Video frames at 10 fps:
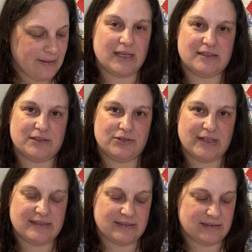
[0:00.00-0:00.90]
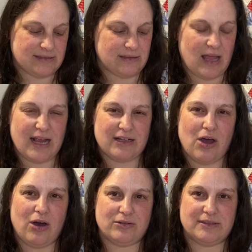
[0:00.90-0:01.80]
It's a dress-like
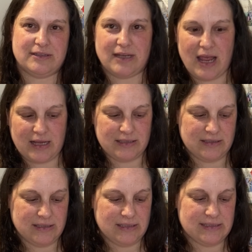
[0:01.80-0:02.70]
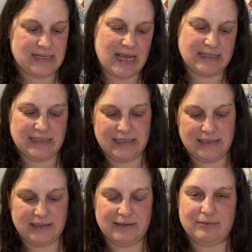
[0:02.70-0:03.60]
halter neck
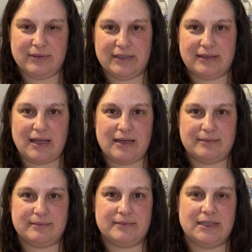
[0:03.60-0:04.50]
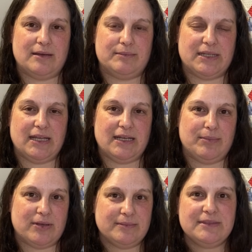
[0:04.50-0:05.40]
tankini with bikini
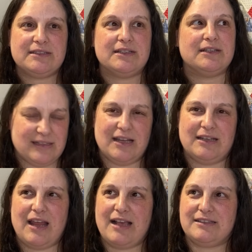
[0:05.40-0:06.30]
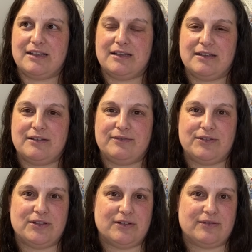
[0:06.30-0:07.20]
bottoms. It has a
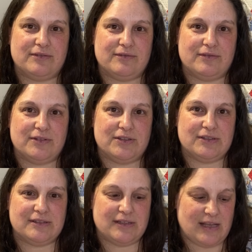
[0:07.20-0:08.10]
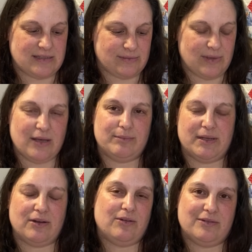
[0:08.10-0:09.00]
few different views as well,
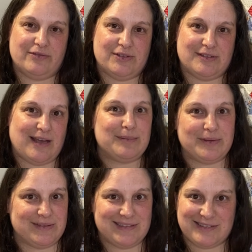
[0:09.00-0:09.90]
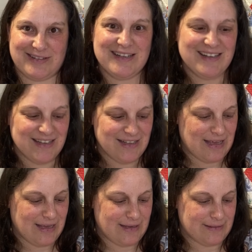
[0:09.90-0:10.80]
but all the views are up on the screen.
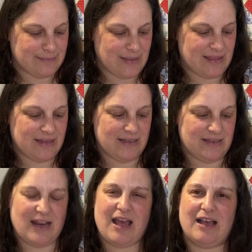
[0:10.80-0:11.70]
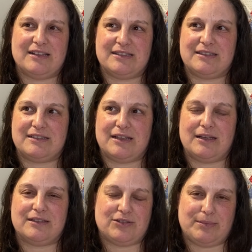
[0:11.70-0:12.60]
I think it has a
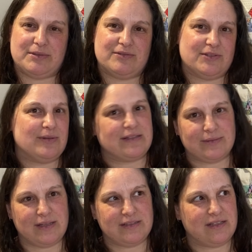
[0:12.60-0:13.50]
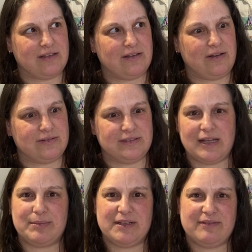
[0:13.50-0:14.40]
strapless view as well as a halter
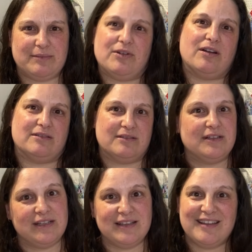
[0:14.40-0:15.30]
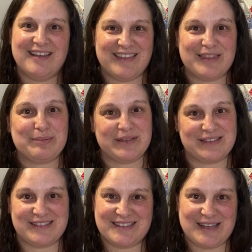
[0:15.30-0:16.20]
neck, but if I'm wrong, the
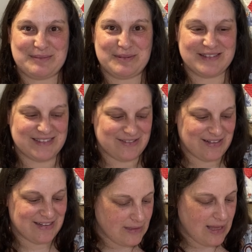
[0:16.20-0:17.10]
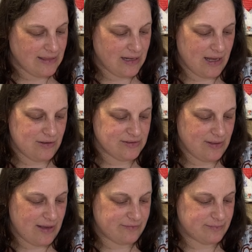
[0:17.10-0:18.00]
picture's up on the screen. And then I also
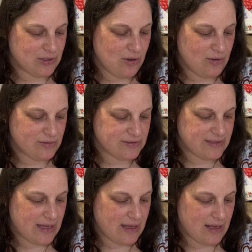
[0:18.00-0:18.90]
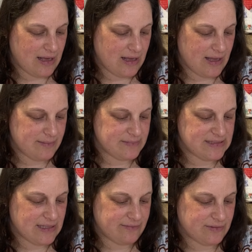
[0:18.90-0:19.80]
have McCall's
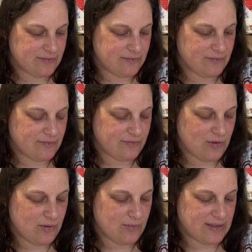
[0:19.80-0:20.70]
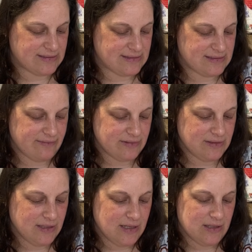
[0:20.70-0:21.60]

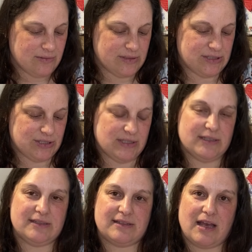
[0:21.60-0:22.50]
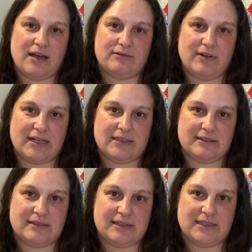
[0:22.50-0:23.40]
M7417, which is a
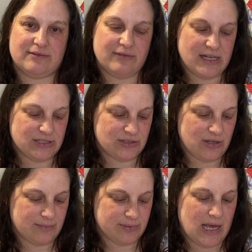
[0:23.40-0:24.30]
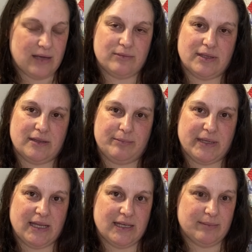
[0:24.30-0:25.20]
raglan sleeve rush top with
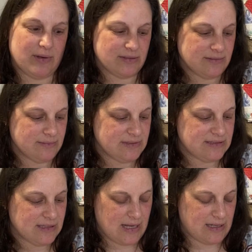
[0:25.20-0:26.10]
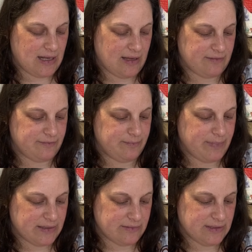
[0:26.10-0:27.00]
bikini bottoms. And I have
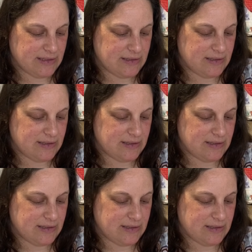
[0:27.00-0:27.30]
Butterick